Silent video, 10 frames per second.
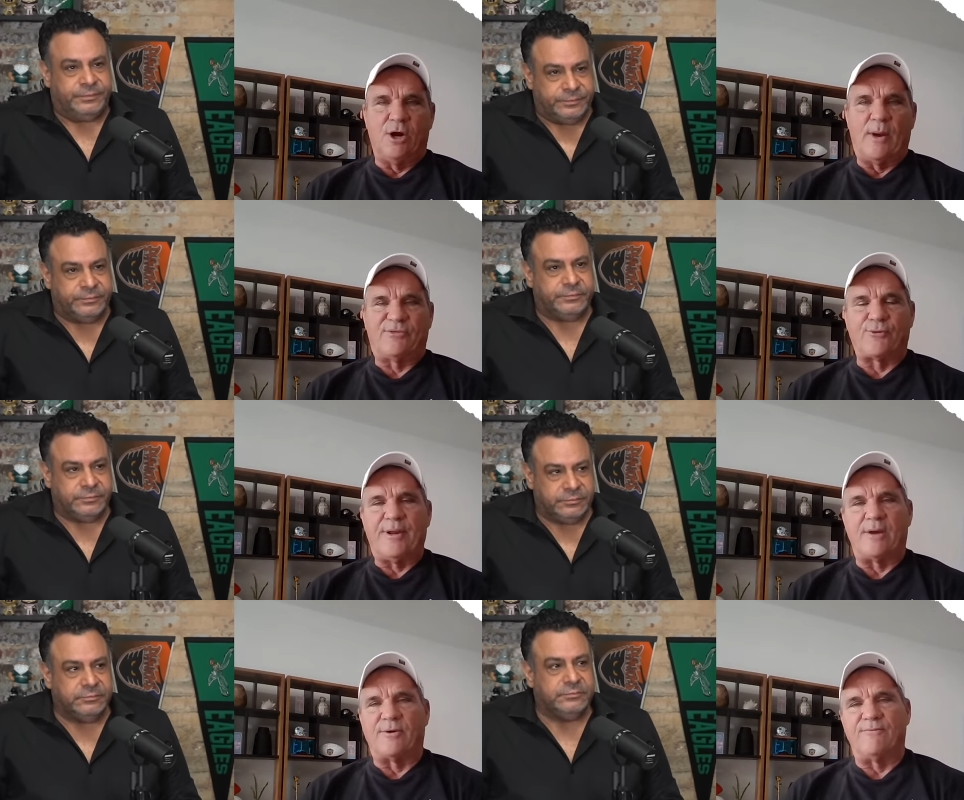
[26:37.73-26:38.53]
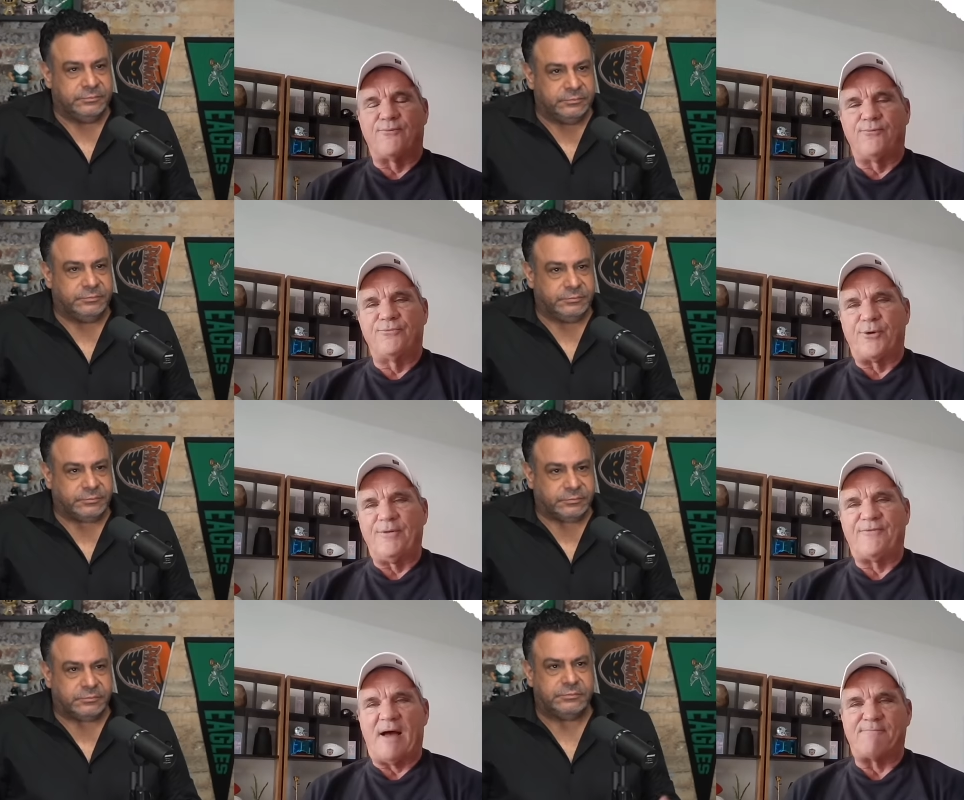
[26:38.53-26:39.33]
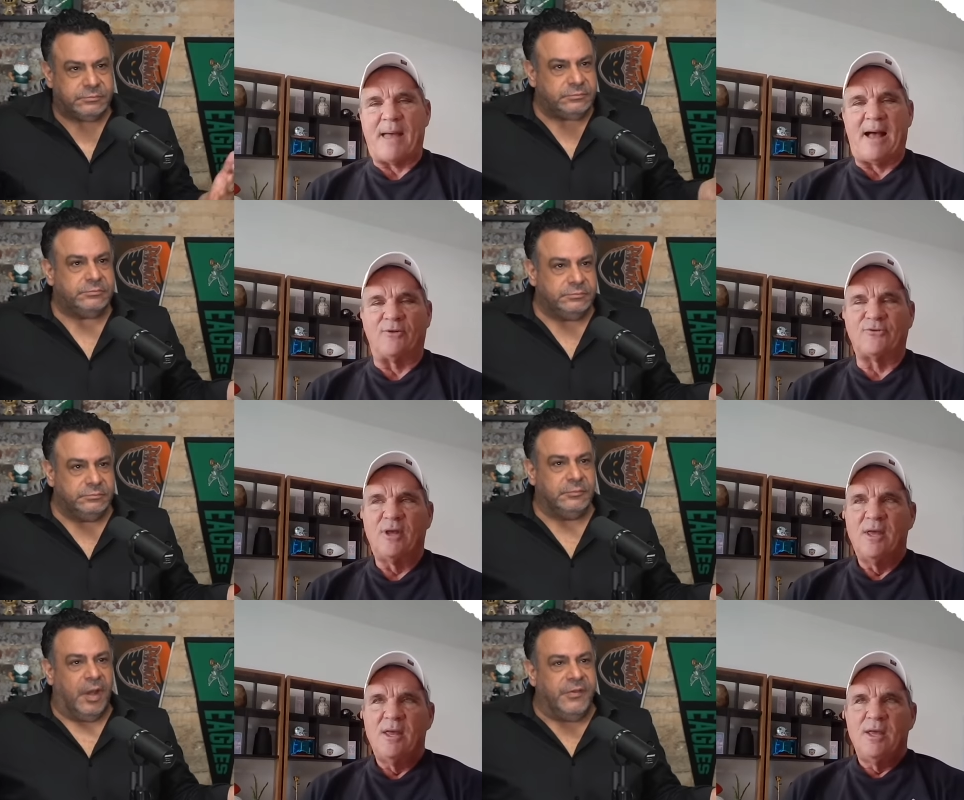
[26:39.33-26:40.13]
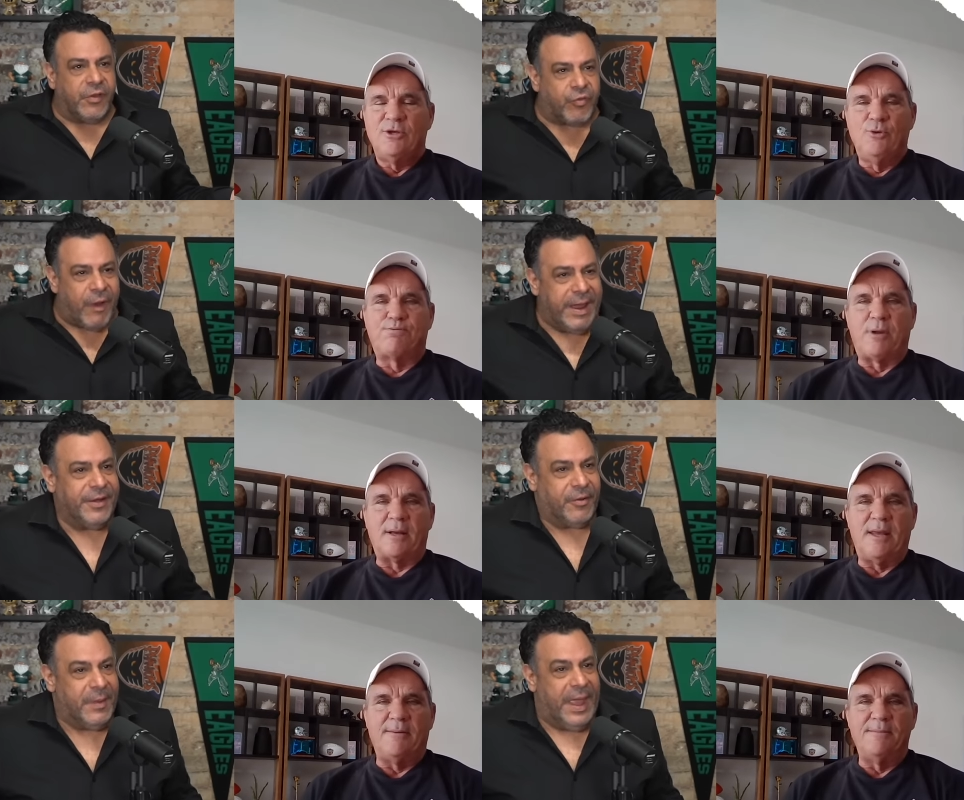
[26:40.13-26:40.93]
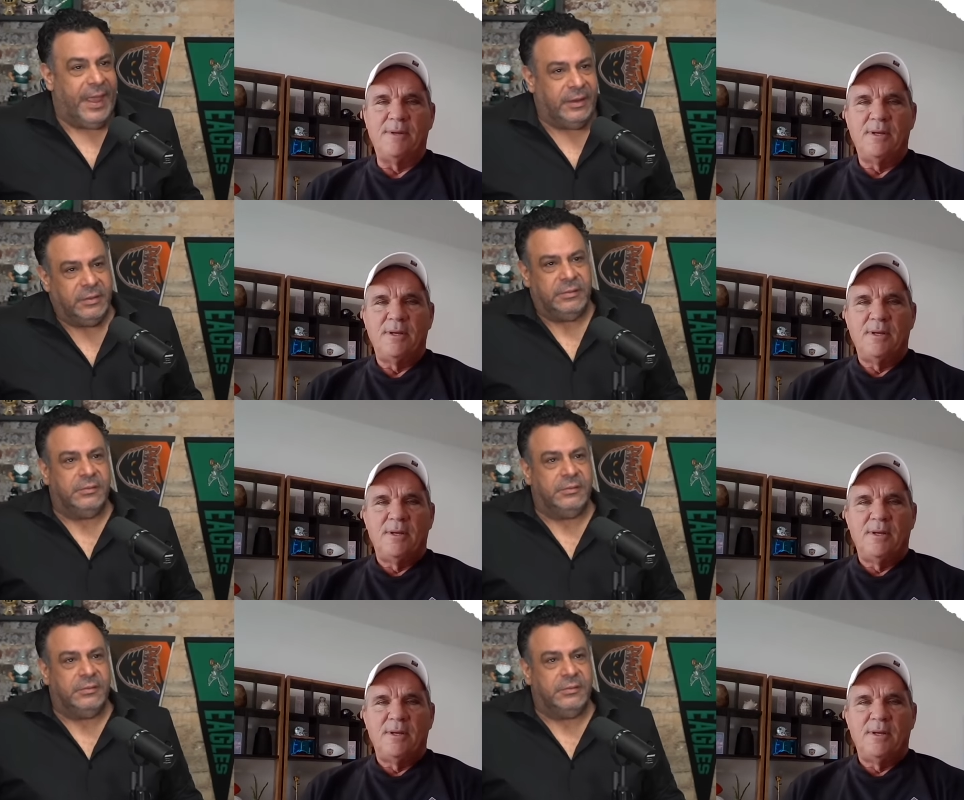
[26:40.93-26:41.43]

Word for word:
Speaker 1: know, at 335 pounds, he's a greater, you him, man.